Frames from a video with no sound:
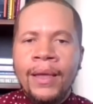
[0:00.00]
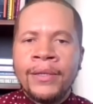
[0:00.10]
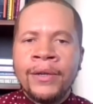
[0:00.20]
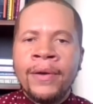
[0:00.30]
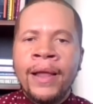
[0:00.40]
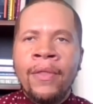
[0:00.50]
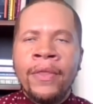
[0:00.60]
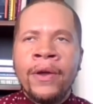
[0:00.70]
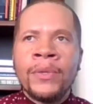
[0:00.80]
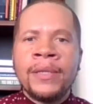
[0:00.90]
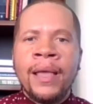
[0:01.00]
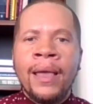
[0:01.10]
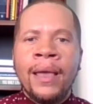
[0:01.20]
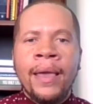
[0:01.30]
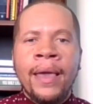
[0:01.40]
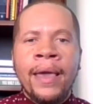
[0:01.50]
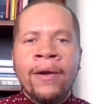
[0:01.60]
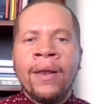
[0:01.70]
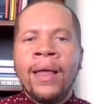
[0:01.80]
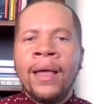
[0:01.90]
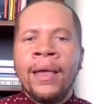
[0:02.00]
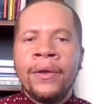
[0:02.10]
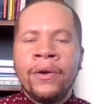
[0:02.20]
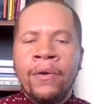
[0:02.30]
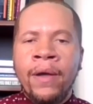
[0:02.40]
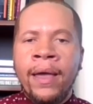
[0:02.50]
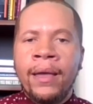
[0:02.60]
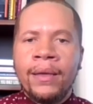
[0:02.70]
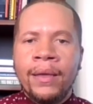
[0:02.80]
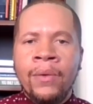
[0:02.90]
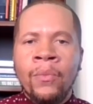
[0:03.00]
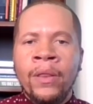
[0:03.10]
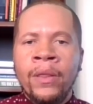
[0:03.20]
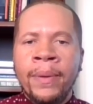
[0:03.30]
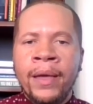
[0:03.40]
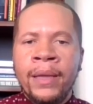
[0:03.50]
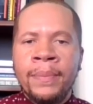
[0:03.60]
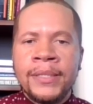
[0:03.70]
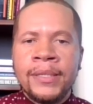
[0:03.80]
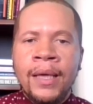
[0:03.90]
It turned out there was a hairline crack in one of the pipes.